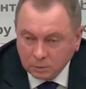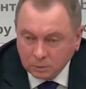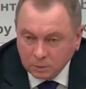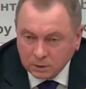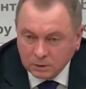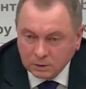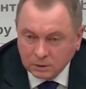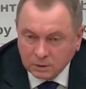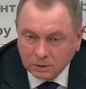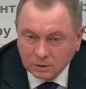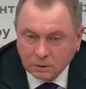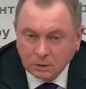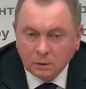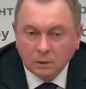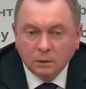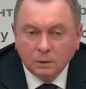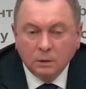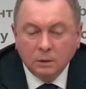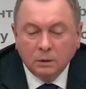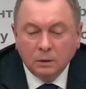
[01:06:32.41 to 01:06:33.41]
Currently,
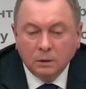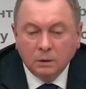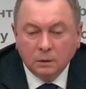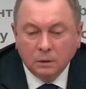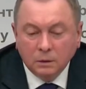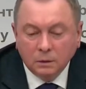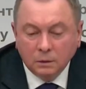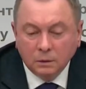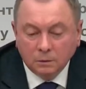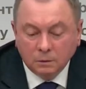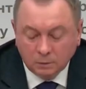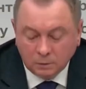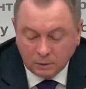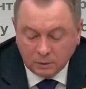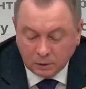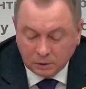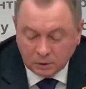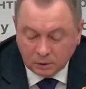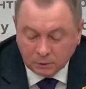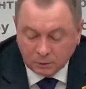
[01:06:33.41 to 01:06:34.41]
everyone who
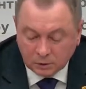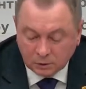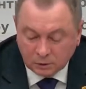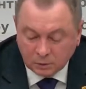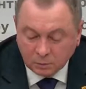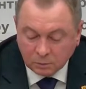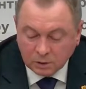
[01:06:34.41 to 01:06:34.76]
is willing